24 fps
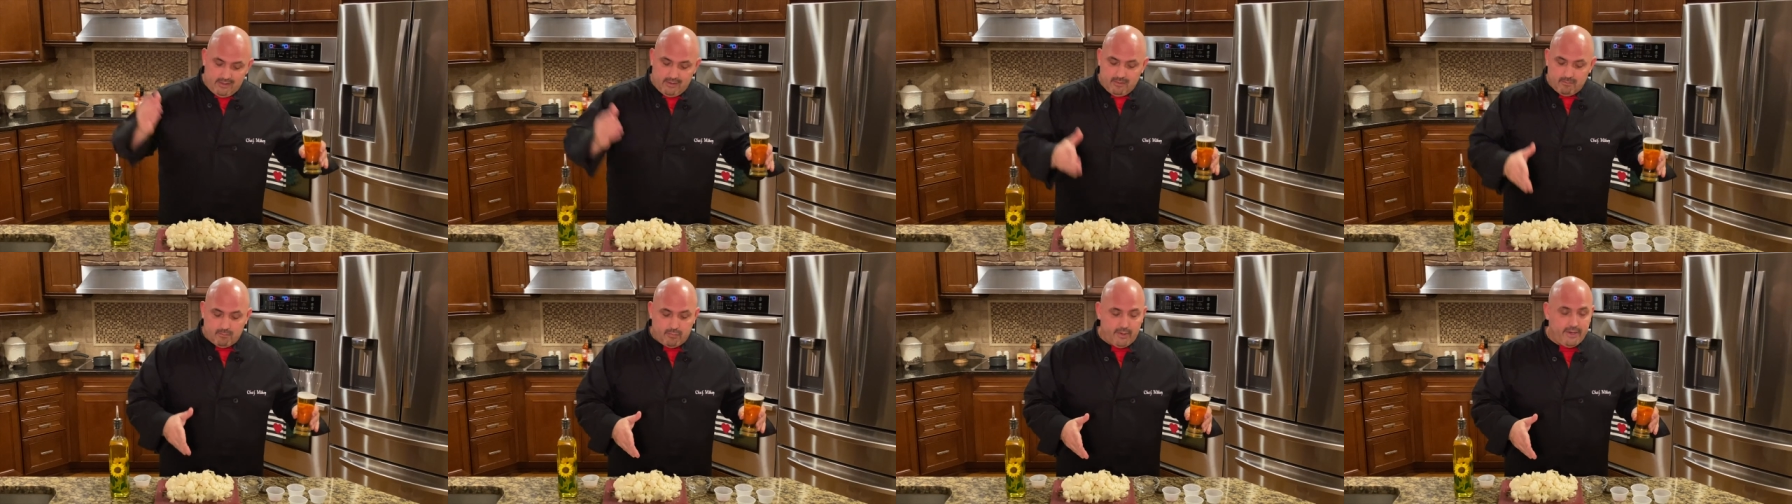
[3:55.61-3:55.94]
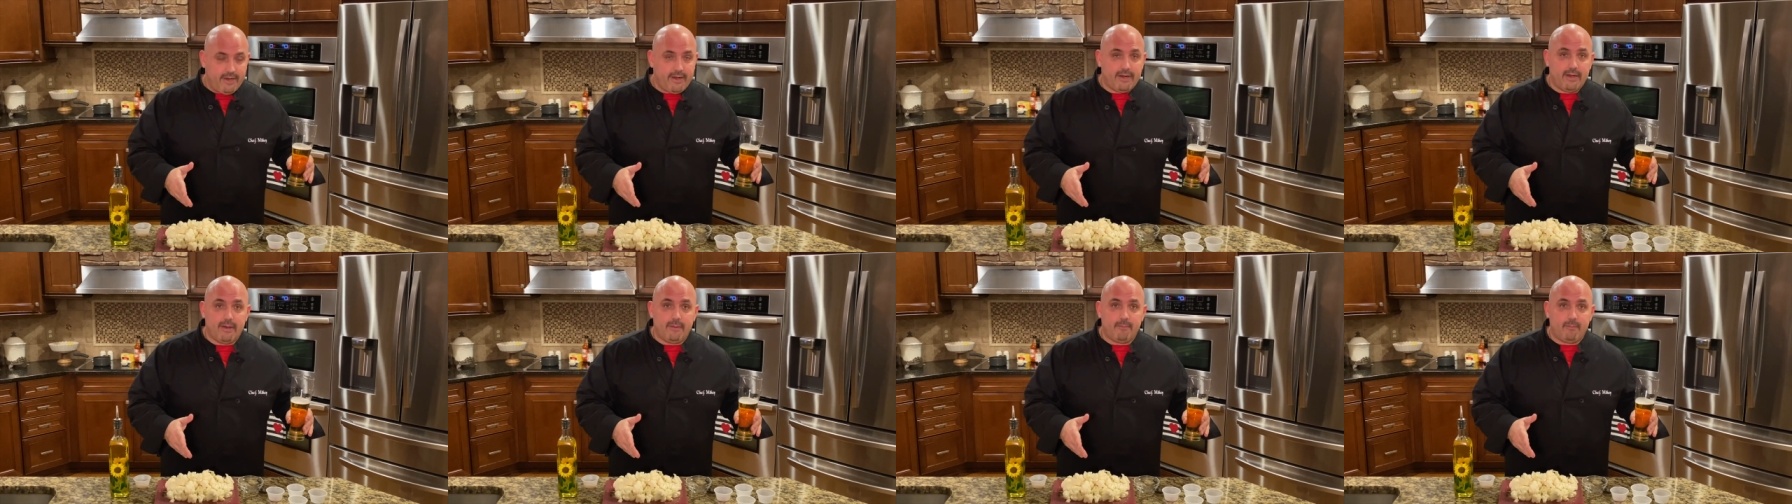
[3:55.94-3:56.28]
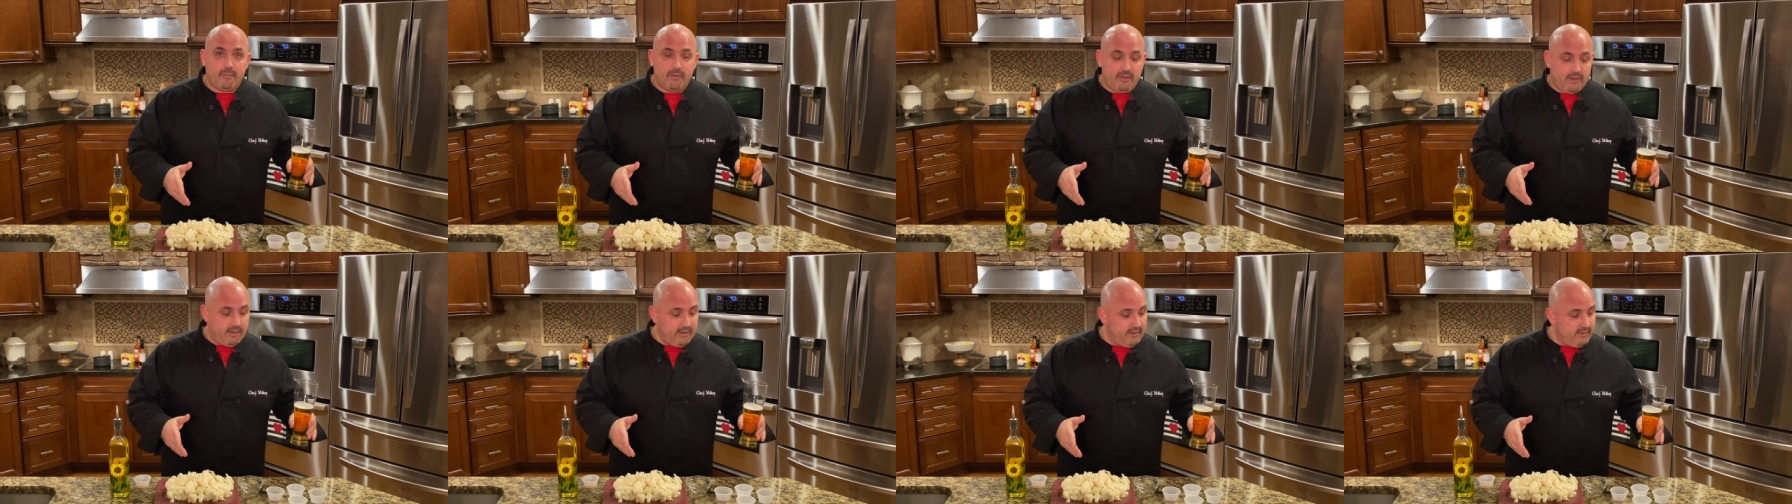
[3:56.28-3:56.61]
Breaking up
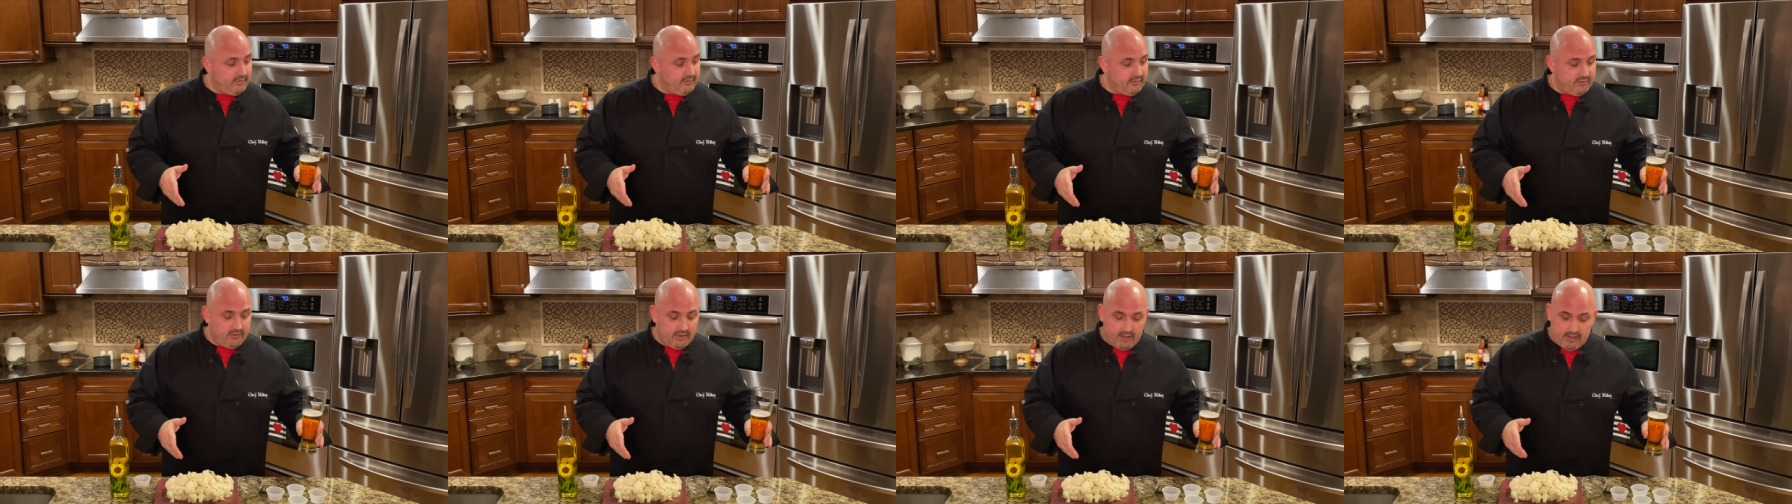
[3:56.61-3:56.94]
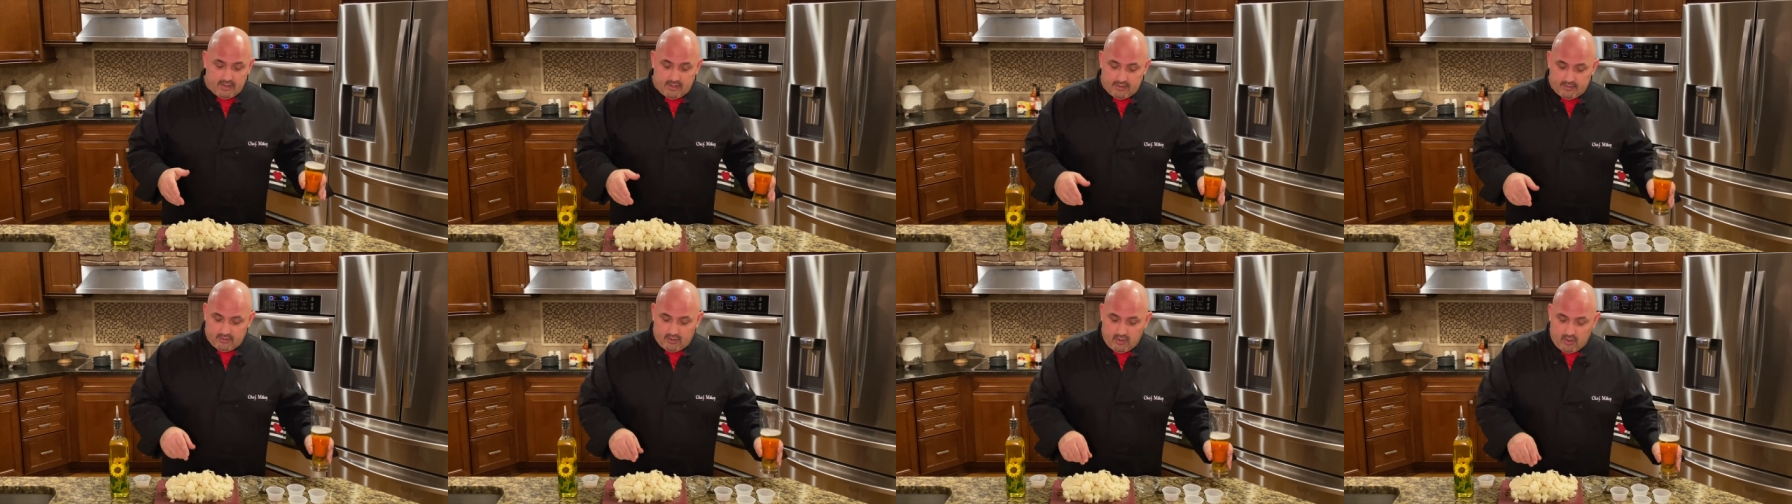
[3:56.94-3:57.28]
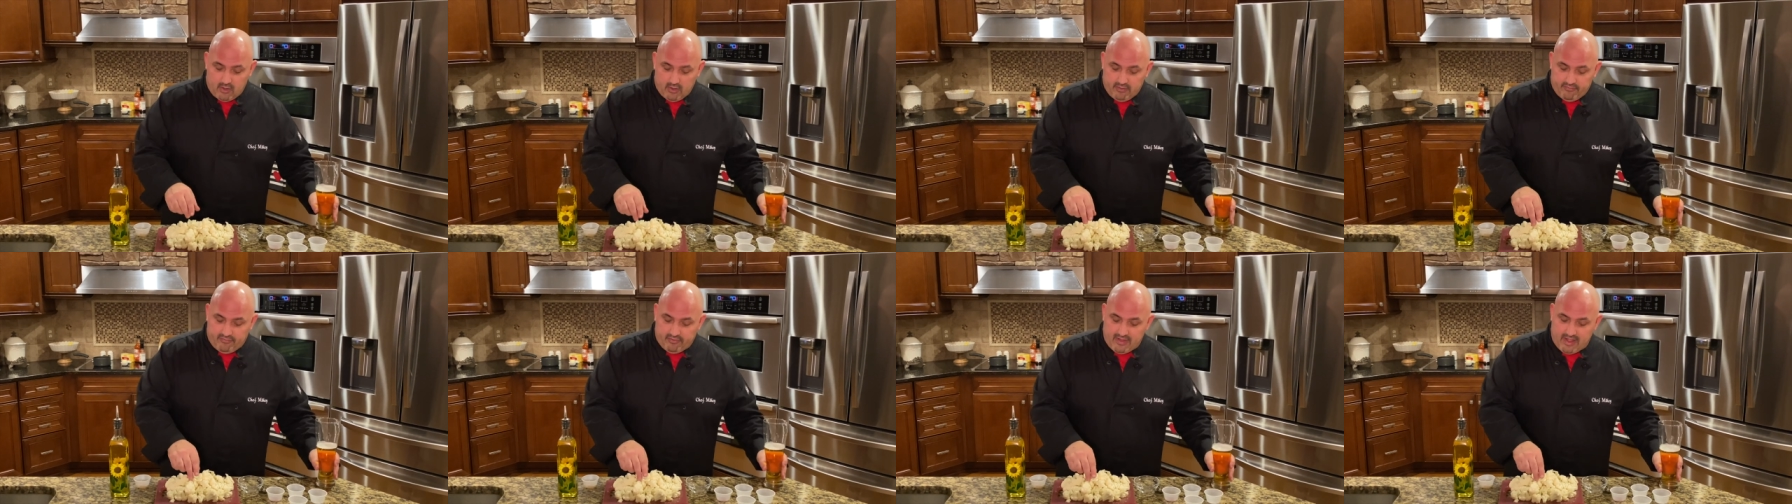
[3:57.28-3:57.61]
this uh,
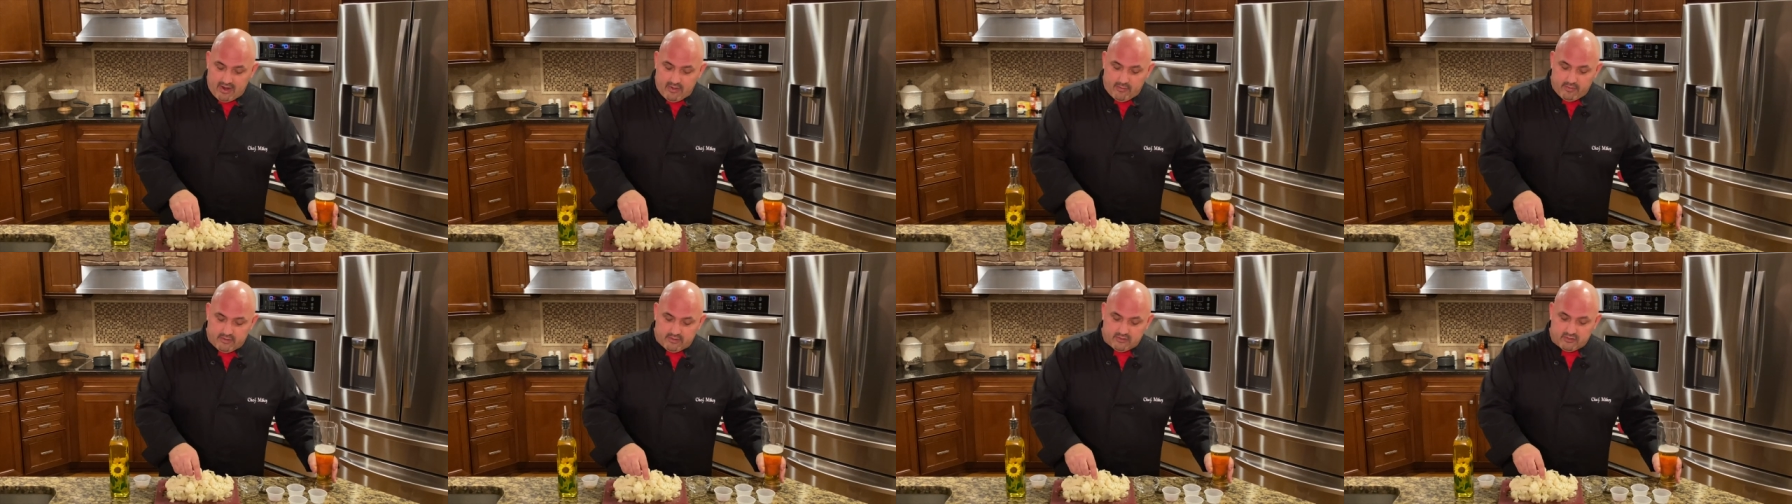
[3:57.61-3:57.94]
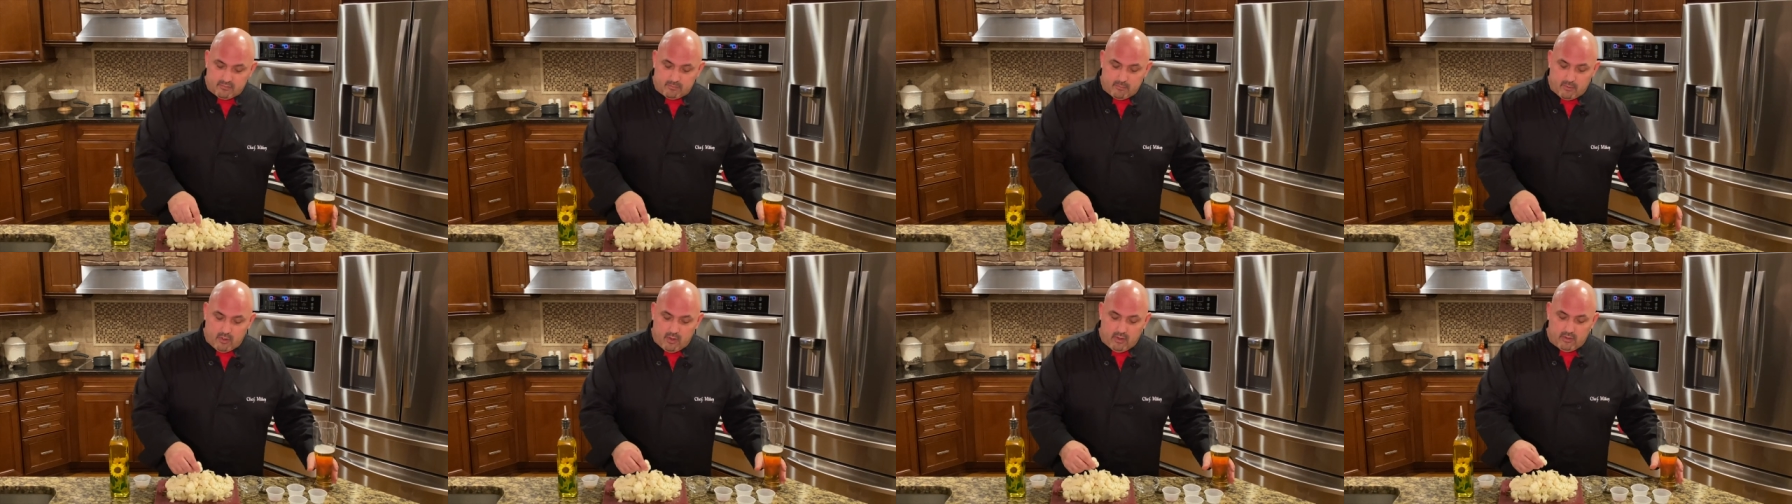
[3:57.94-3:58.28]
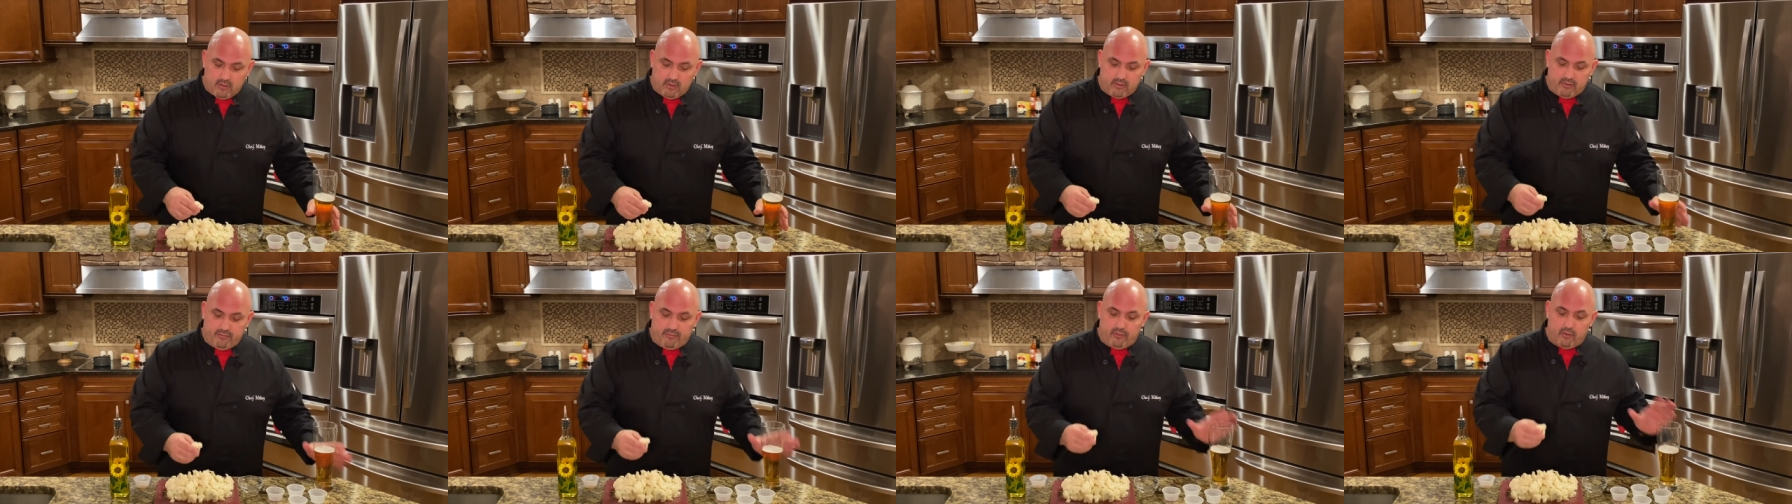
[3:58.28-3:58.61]
cauliflower into small
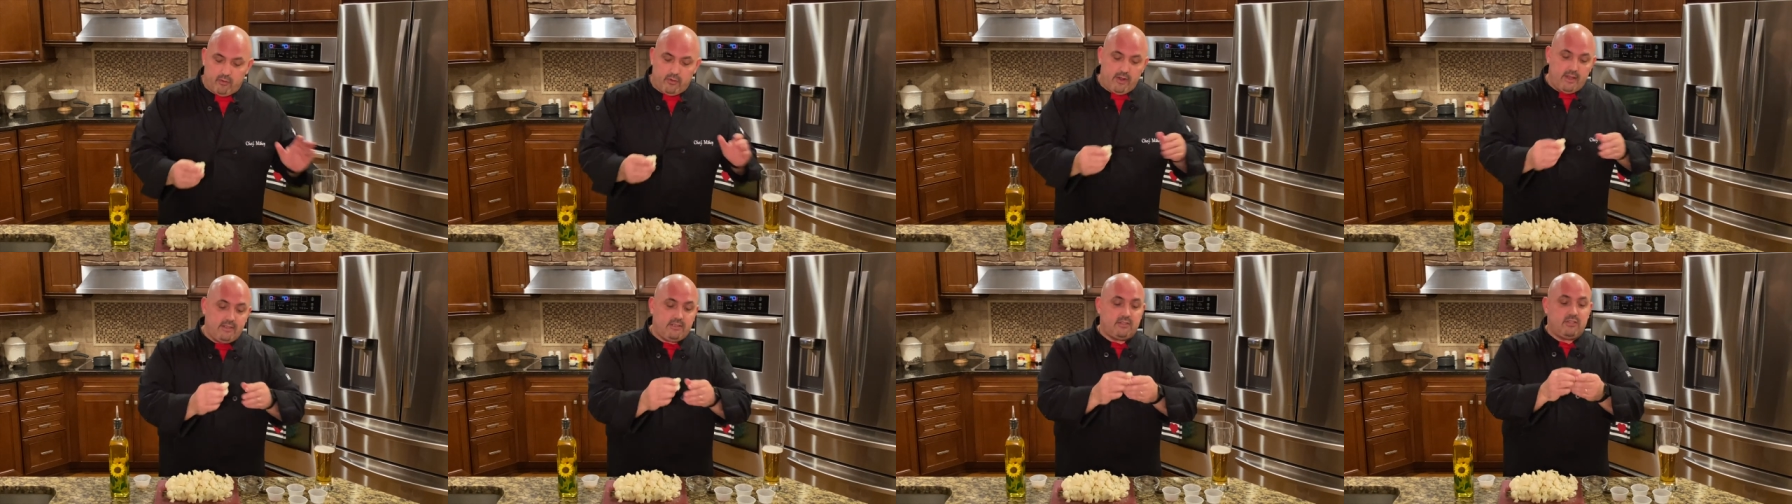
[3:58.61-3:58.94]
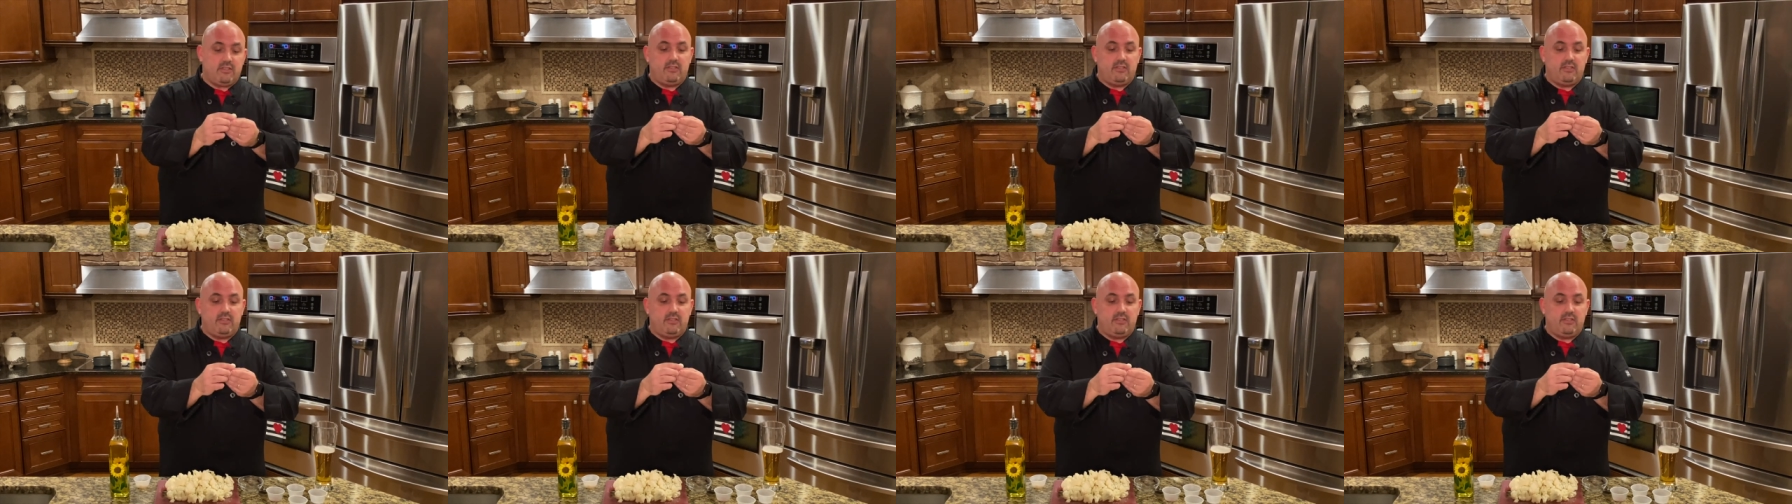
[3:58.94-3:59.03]
little florets.